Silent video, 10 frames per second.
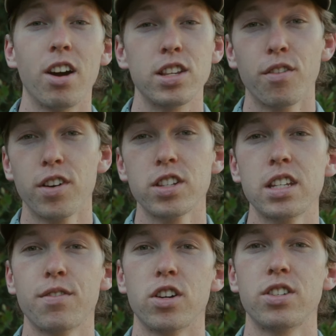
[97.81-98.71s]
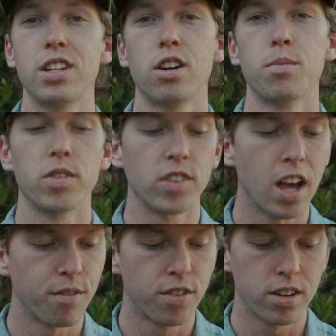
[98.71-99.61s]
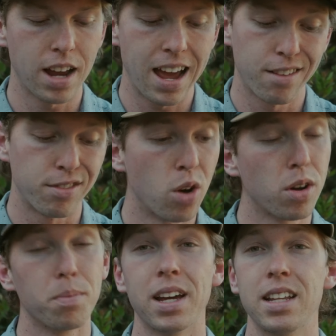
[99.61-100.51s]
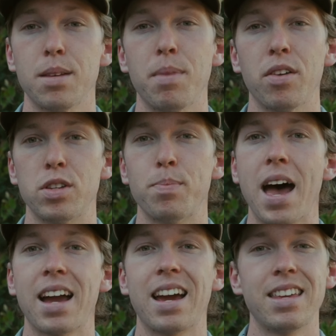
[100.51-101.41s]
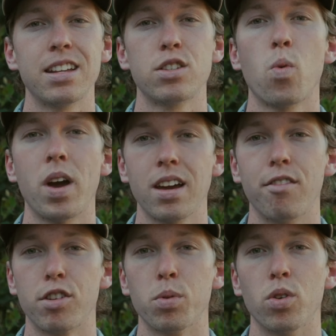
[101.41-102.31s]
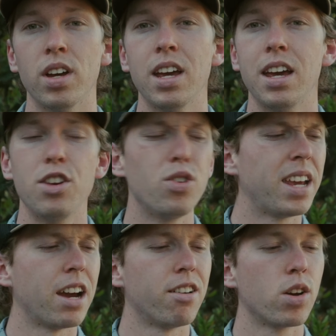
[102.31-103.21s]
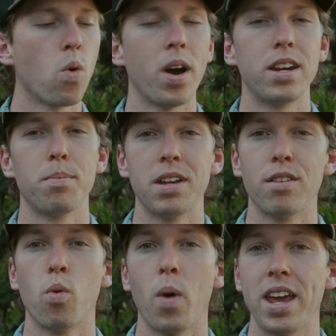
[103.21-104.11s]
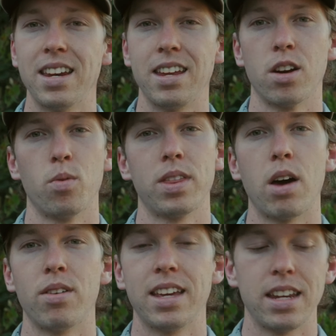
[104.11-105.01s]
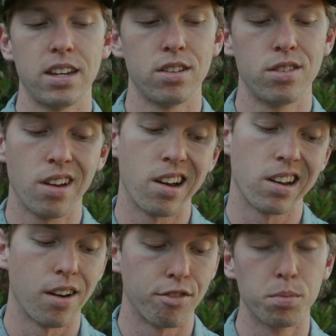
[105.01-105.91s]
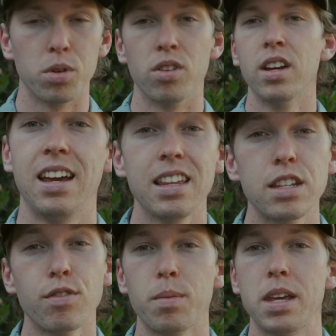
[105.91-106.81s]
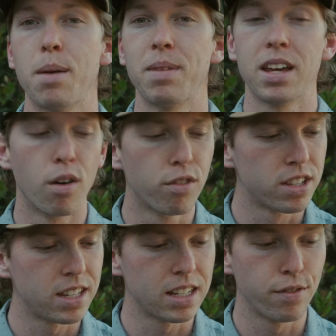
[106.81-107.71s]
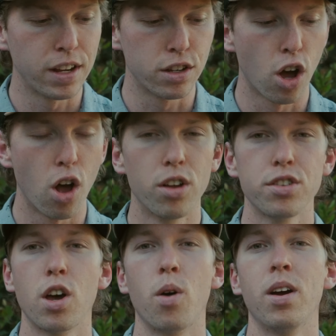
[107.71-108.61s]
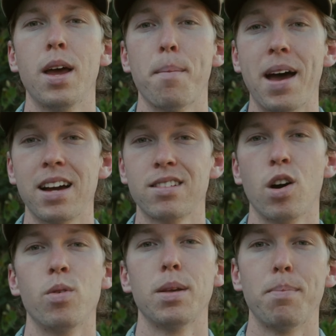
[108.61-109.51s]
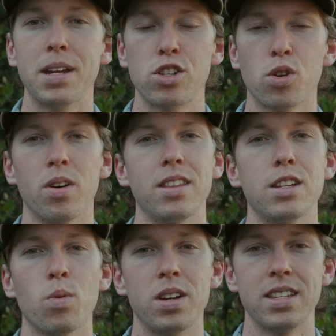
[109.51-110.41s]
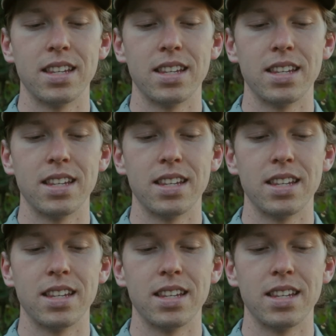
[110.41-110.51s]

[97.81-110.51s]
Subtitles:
right, so first things first, in terms of comfort, I have no complaints about this bag. I think it's quite comfortable and you can carry quite a bit of weight in here without it getting uncomfortable. At least for me, I'm like over 6 feet tall, so bags are always a bit short, and this one is the